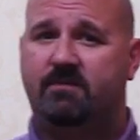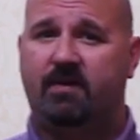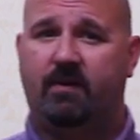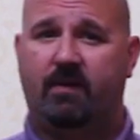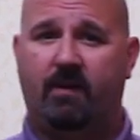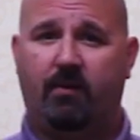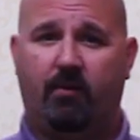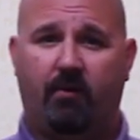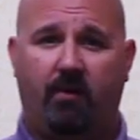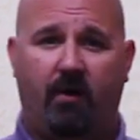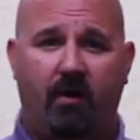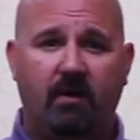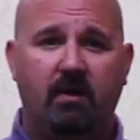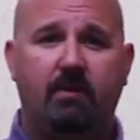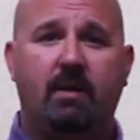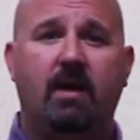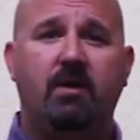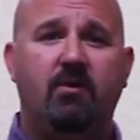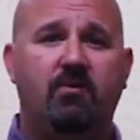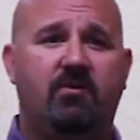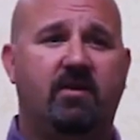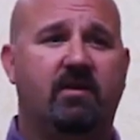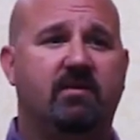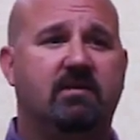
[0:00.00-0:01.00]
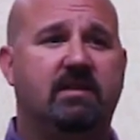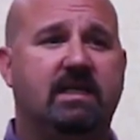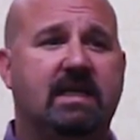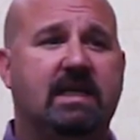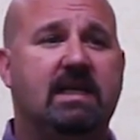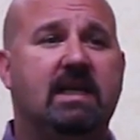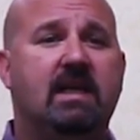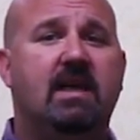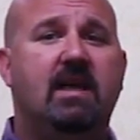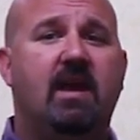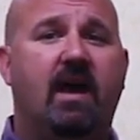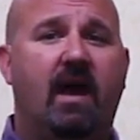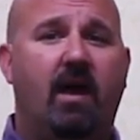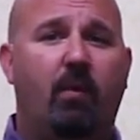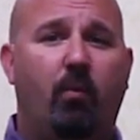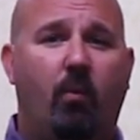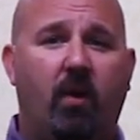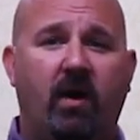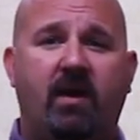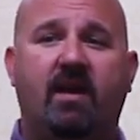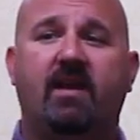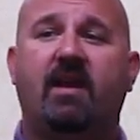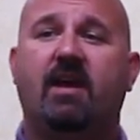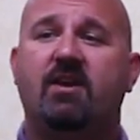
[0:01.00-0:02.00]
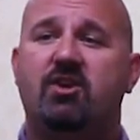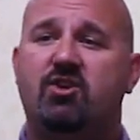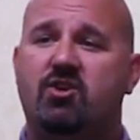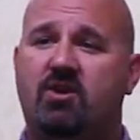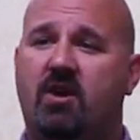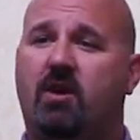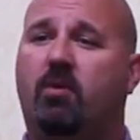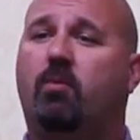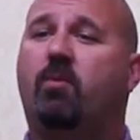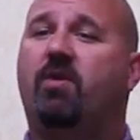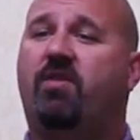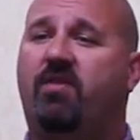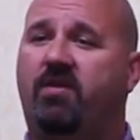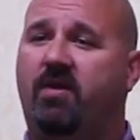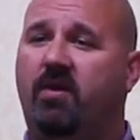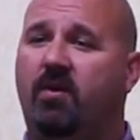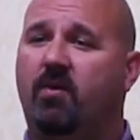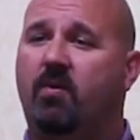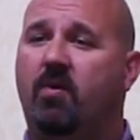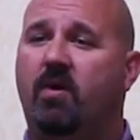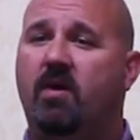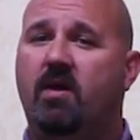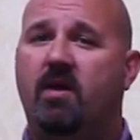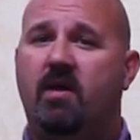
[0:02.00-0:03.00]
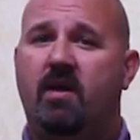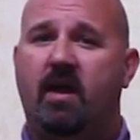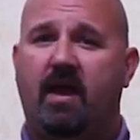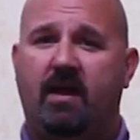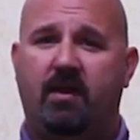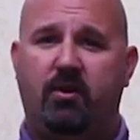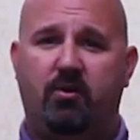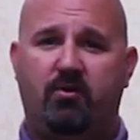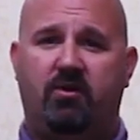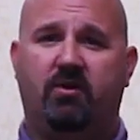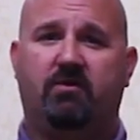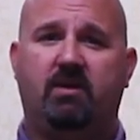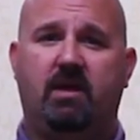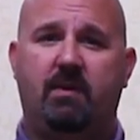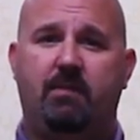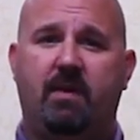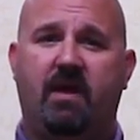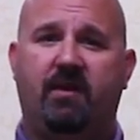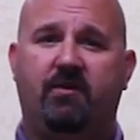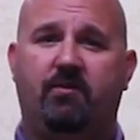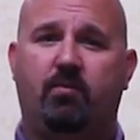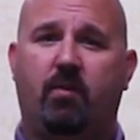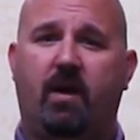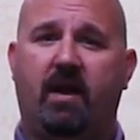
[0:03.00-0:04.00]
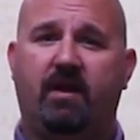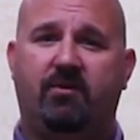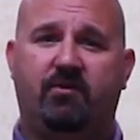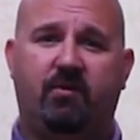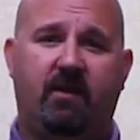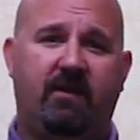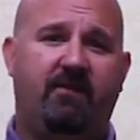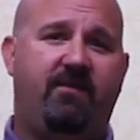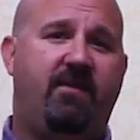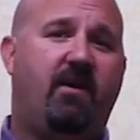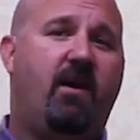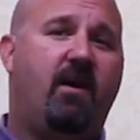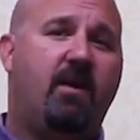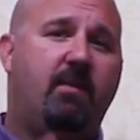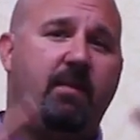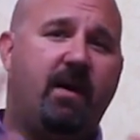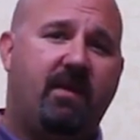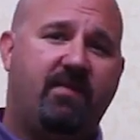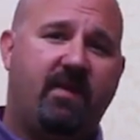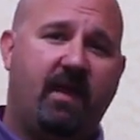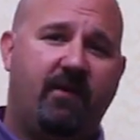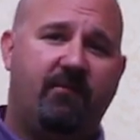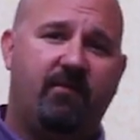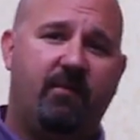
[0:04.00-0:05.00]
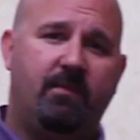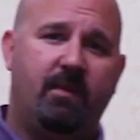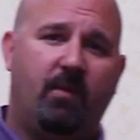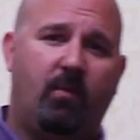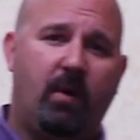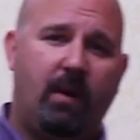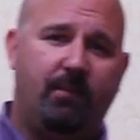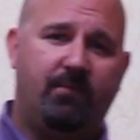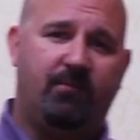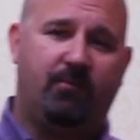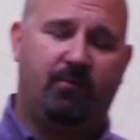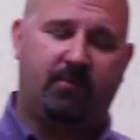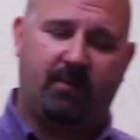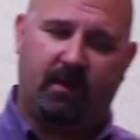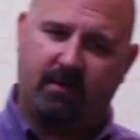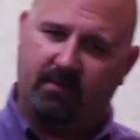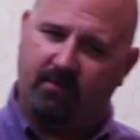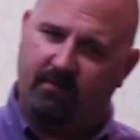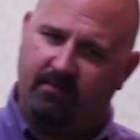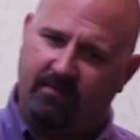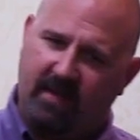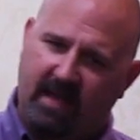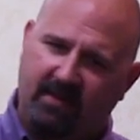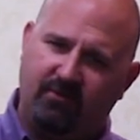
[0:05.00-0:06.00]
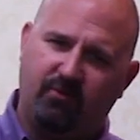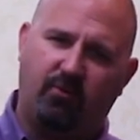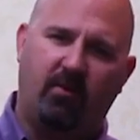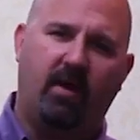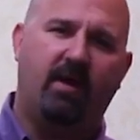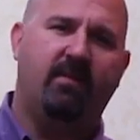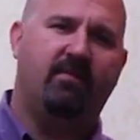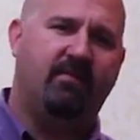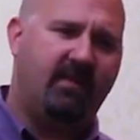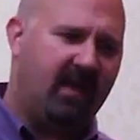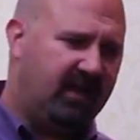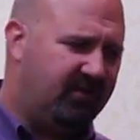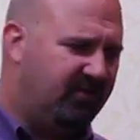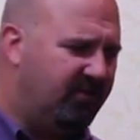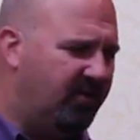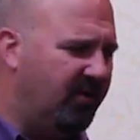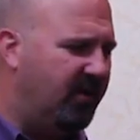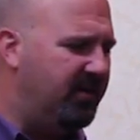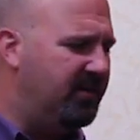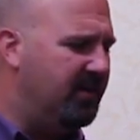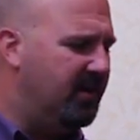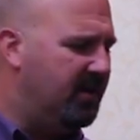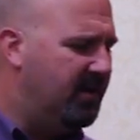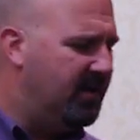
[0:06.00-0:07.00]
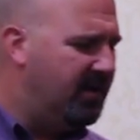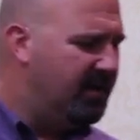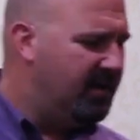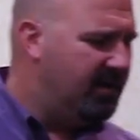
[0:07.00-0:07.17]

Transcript: So they were all about utility, and what can I share with you in a utility-based way. So they thought about that from the web's perspective. That's great. That's good.